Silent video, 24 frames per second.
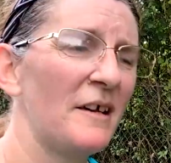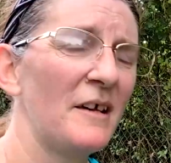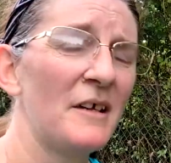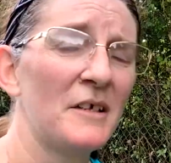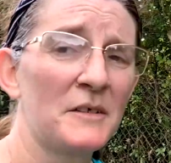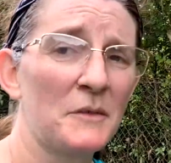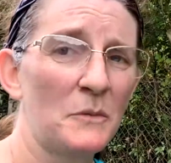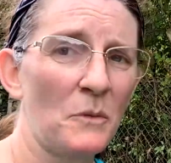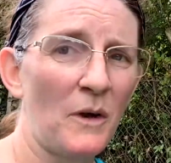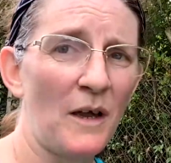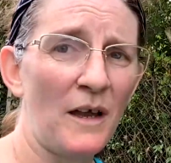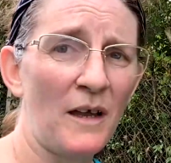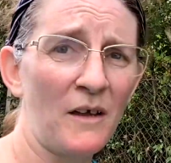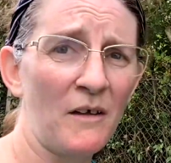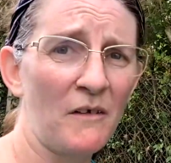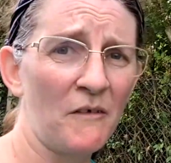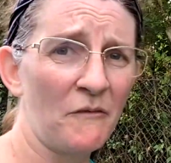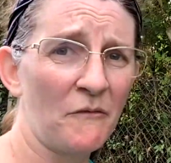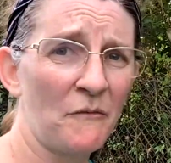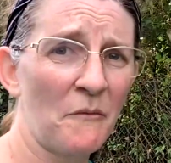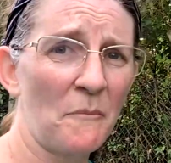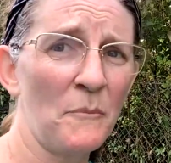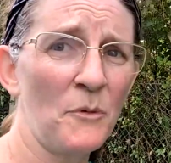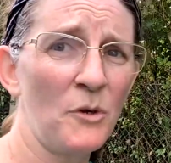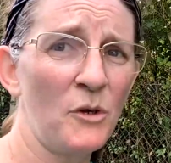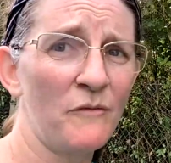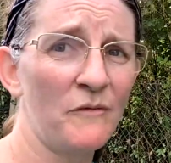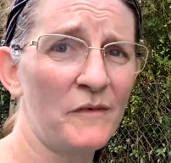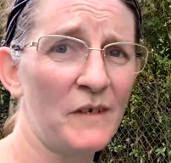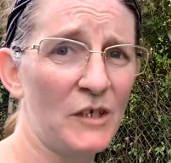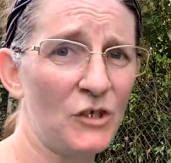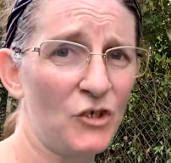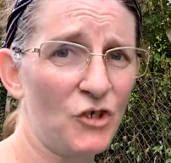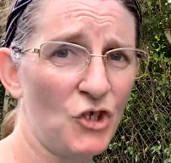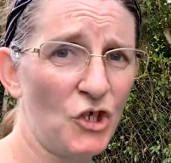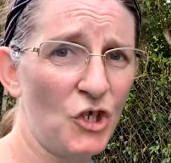So where I've moved
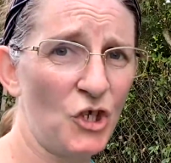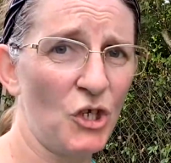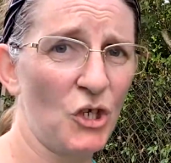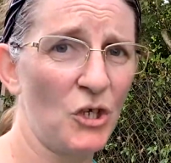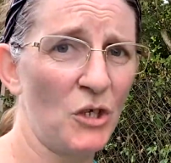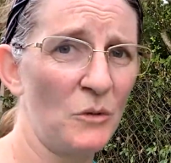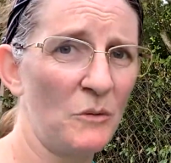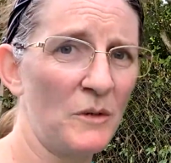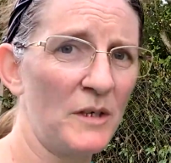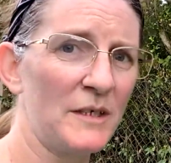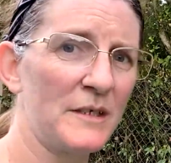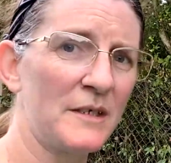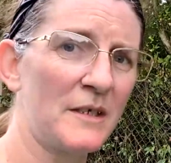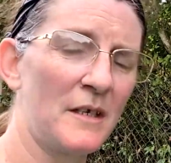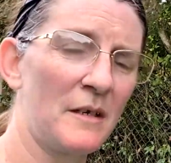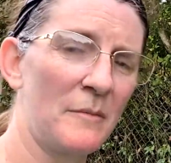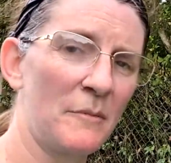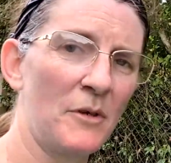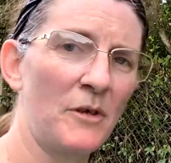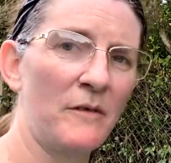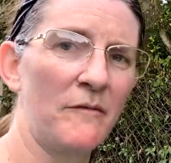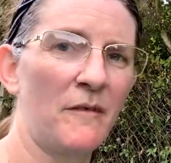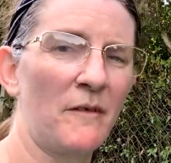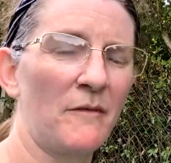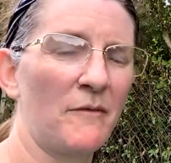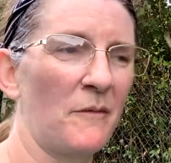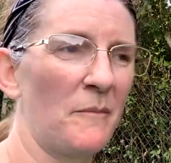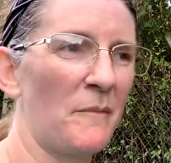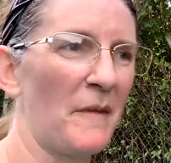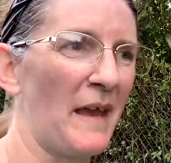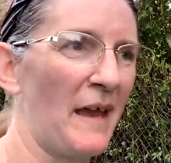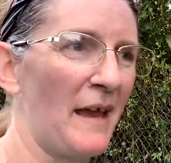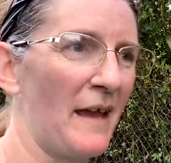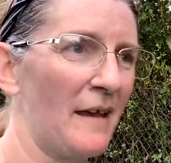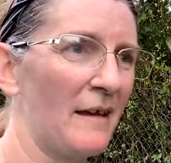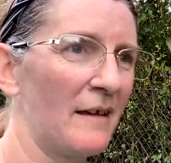it to, he's going to move it from
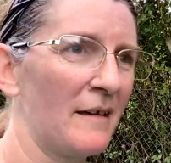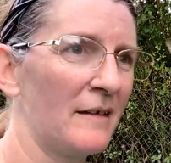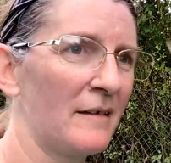there.